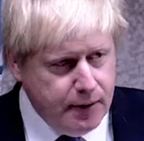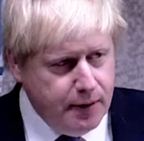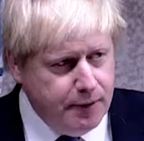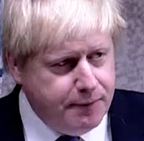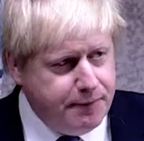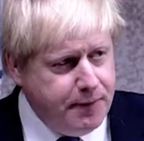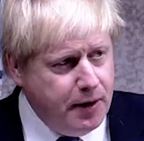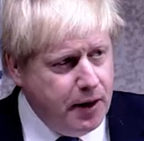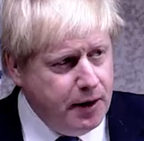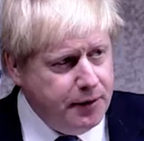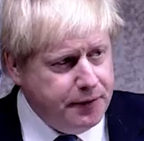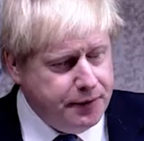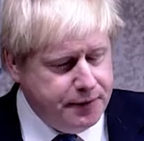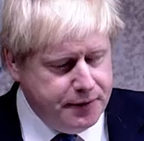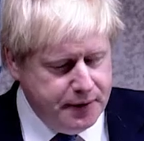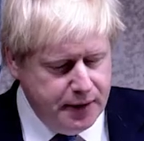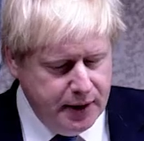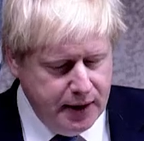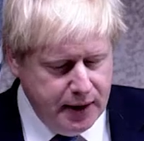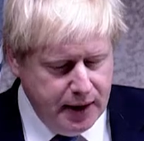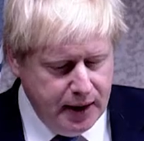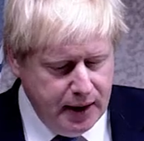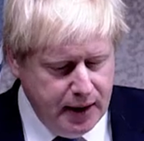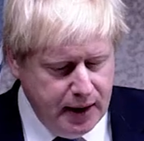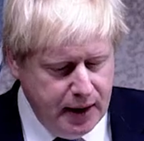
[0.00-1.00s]
The first
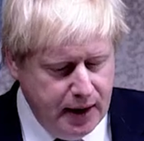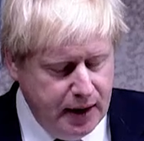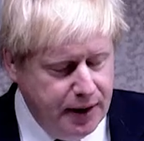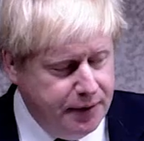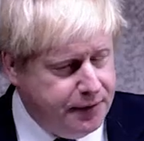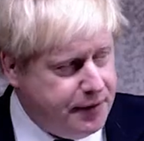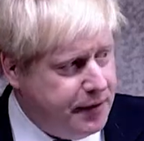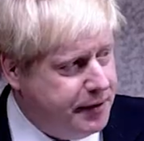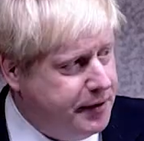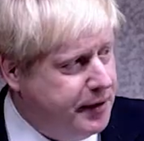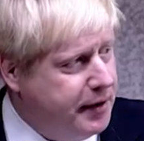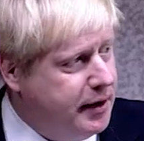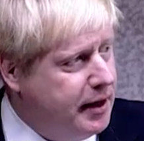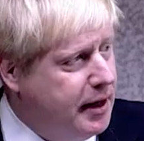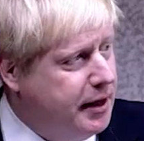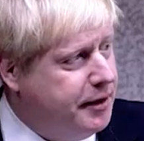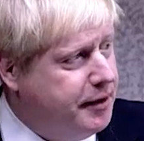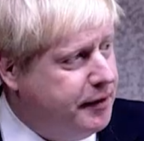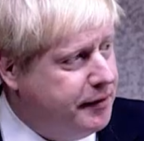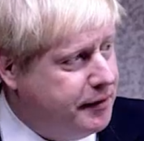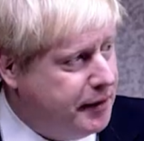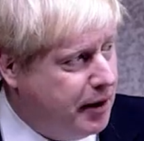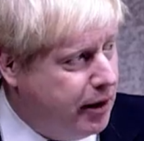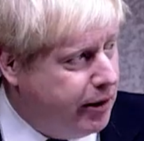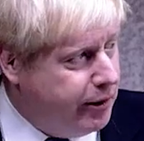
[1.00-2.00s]
is that
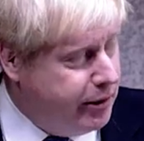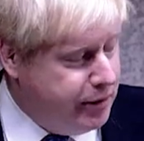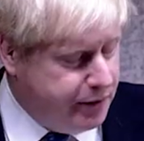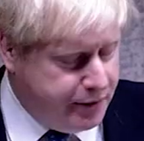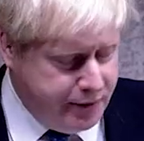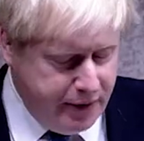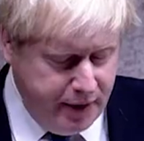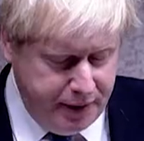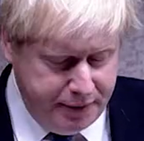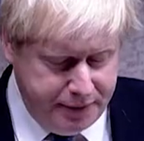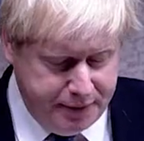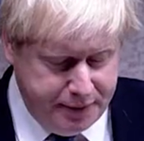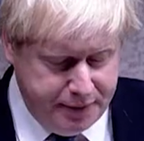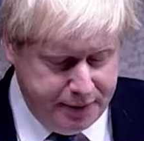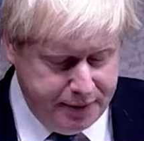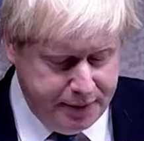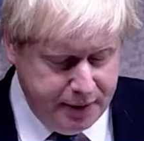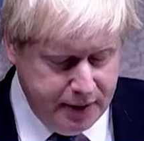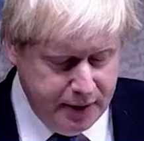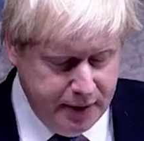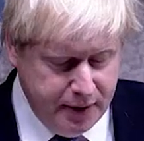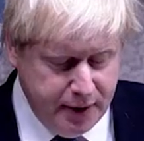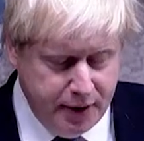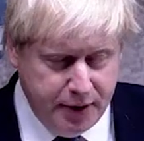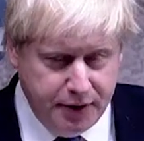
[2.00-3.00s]
it is in our
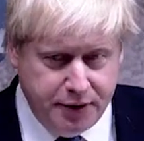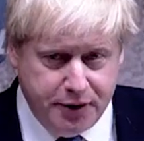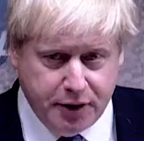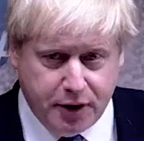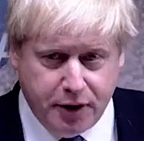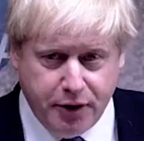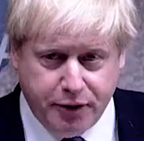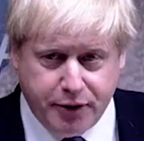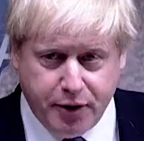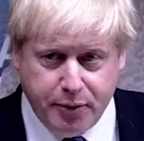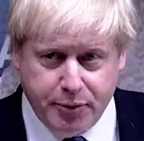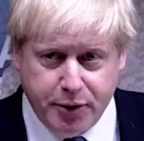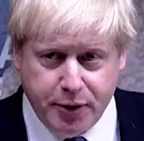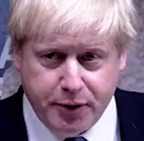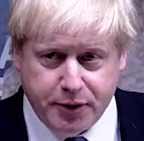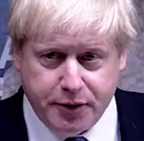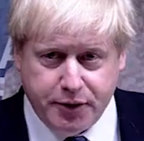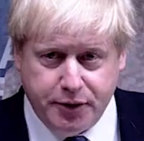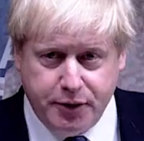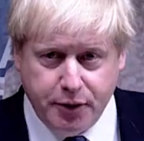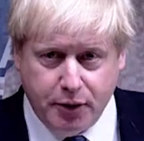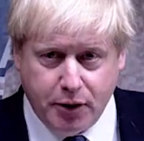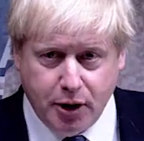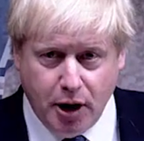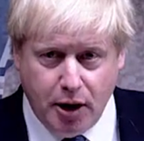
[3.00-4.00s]
interests to contribute
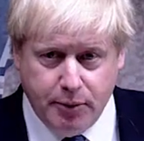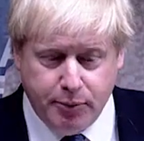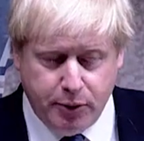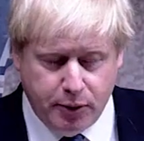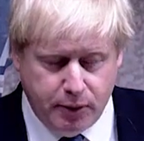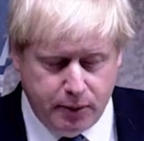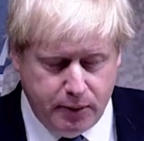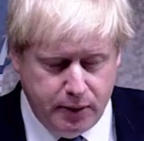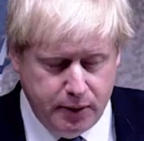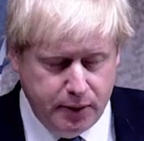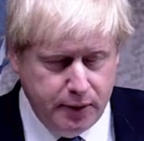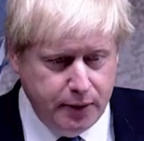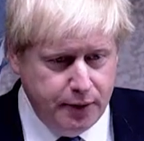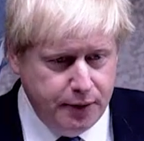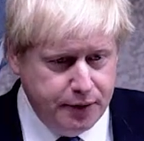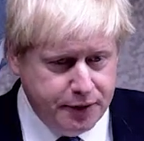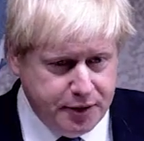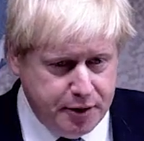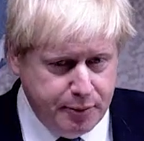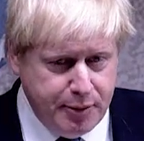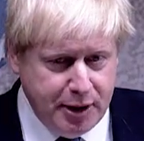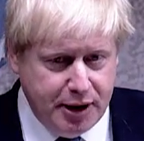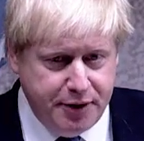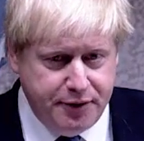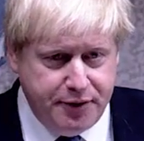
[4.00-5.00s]
to global
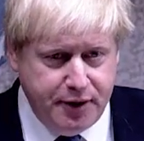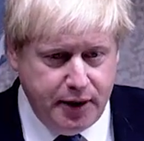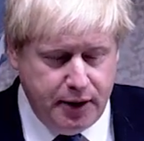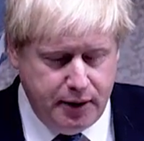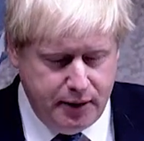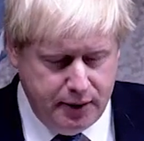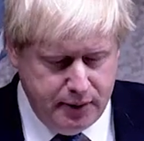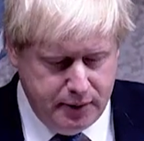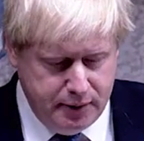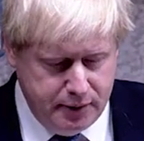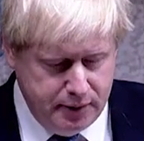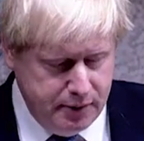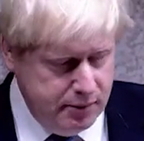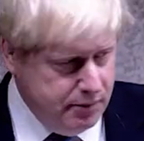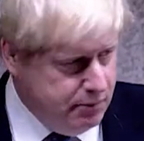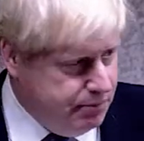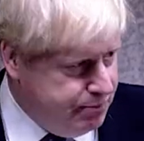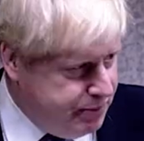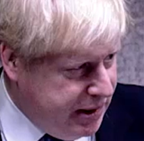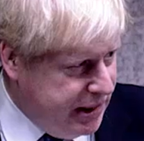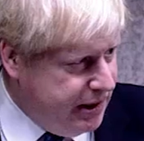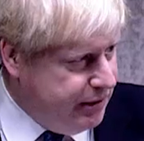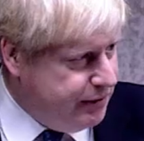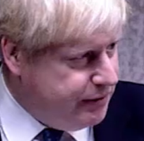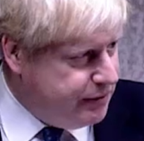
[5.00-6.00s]
stability,
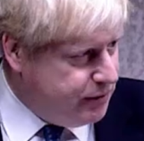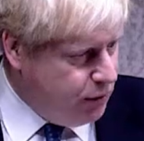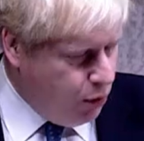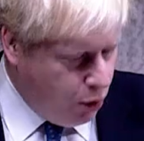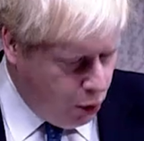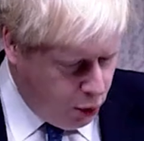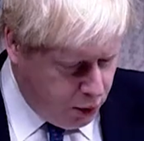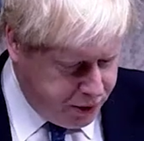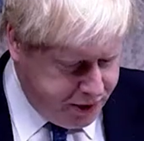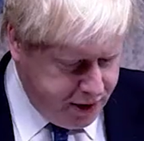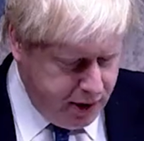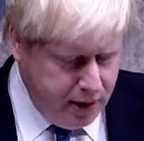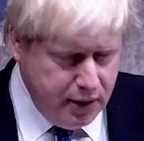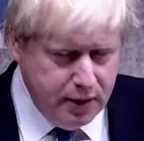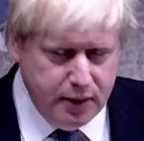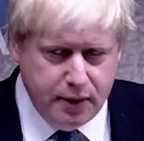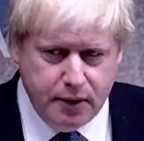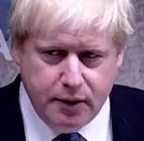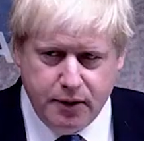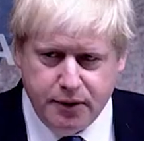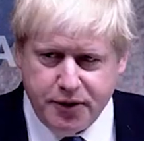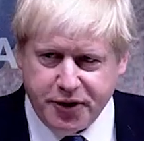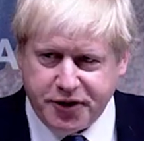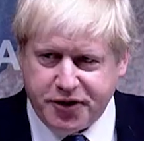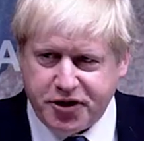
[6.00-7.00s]
peace, order,
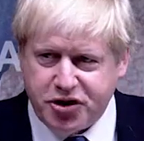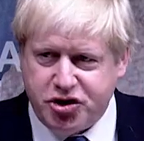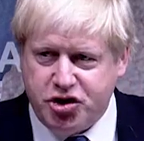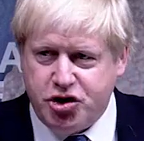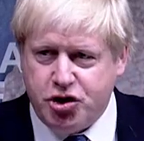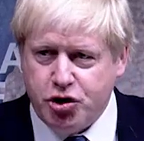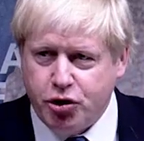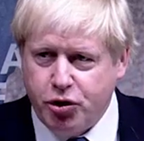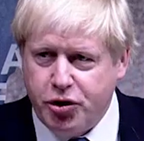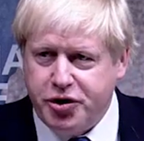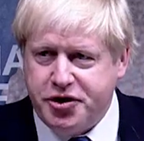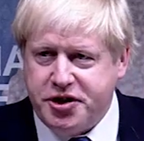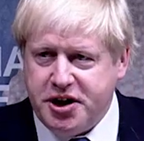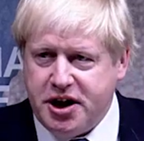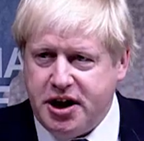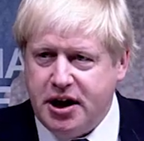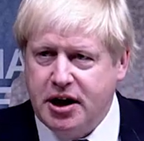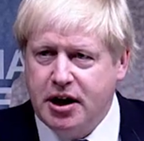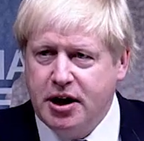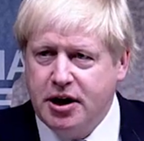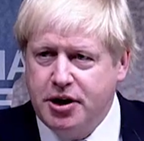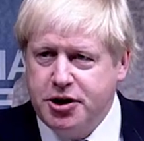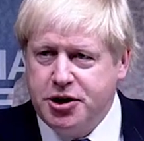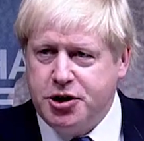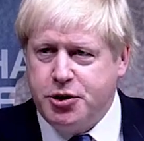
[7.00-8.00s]
the
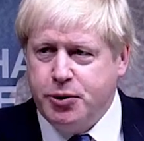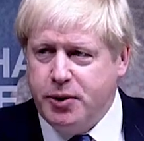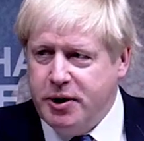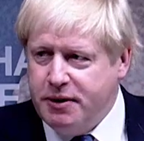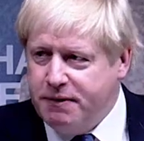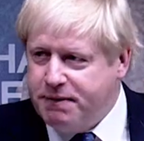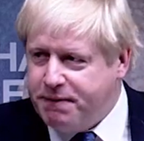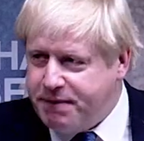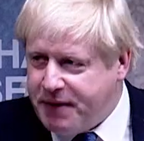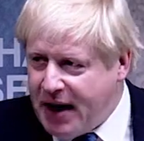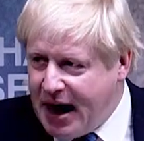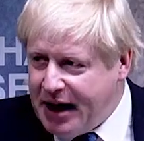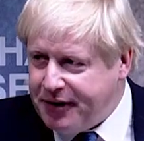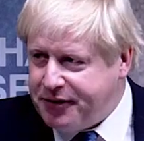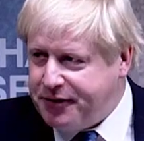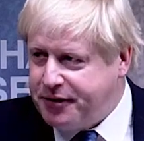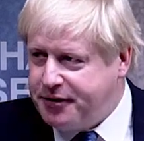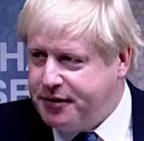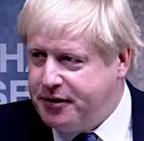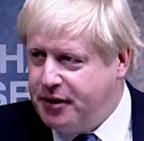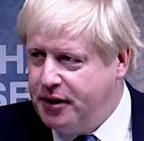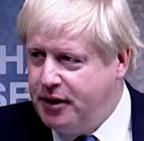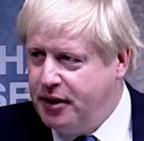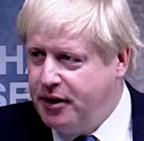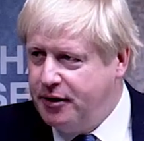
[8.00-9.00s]
security to
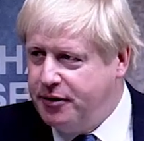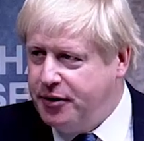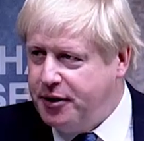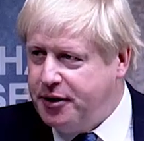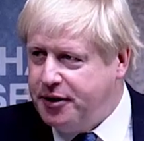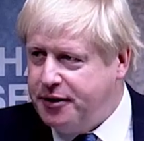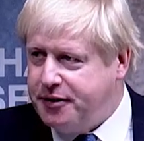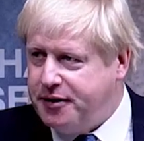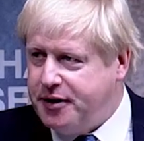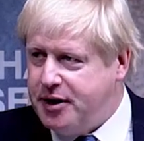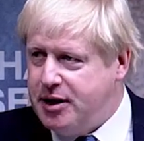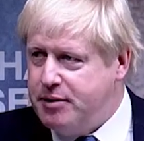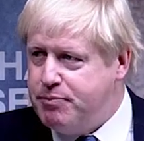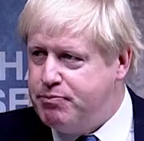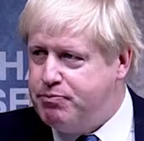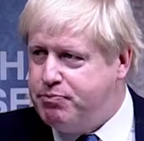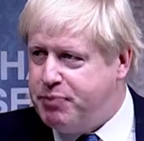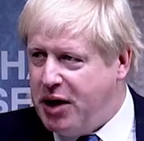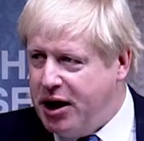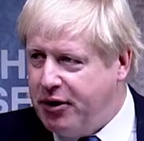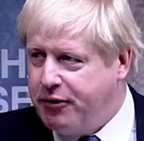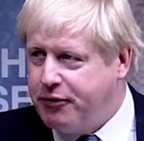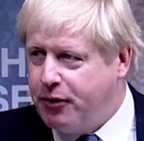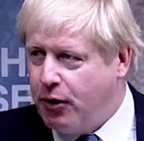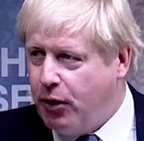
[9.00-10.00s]
invest that is the
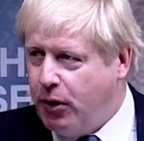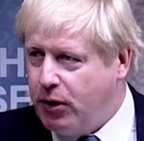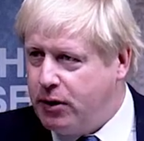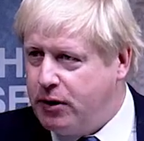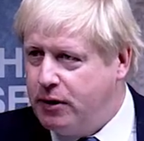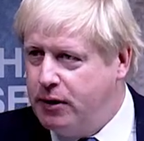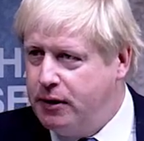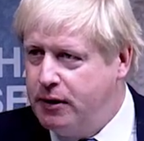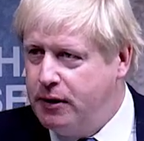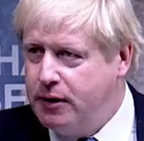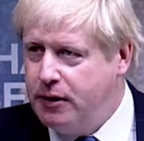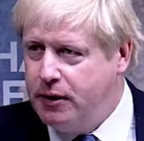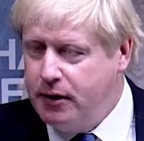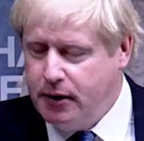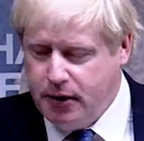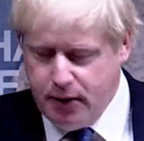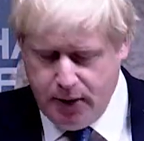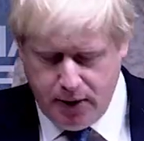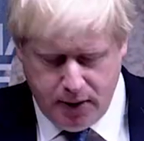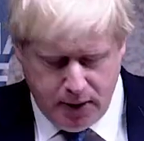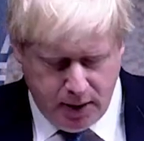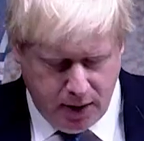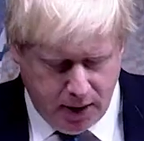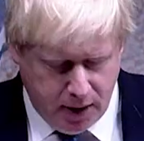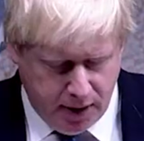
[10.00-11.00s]
bedrock
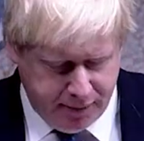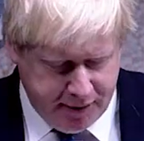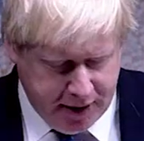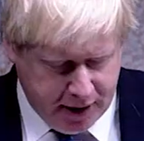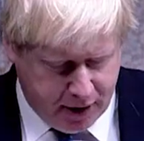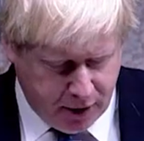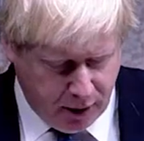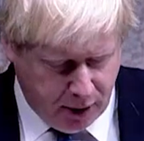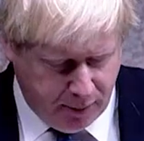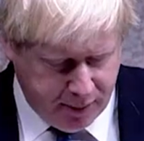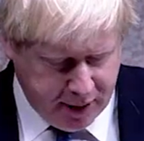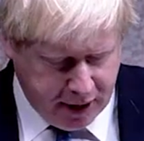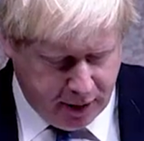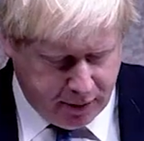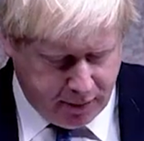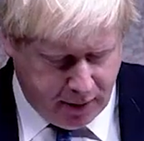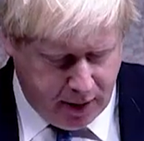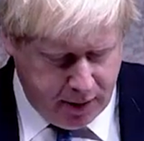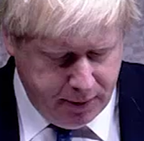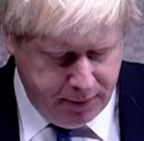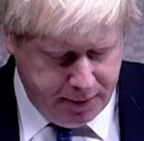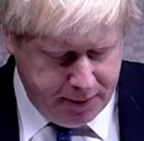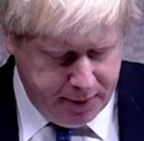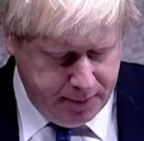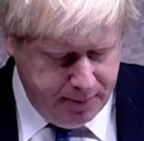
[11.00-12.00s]
of economic
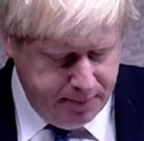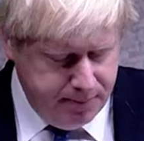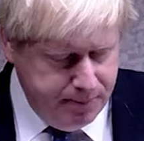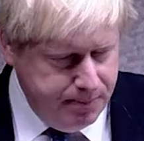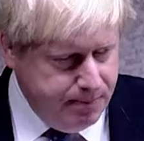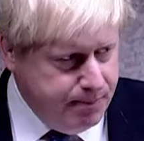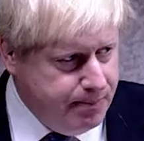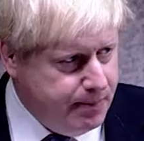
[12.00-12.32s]
growth.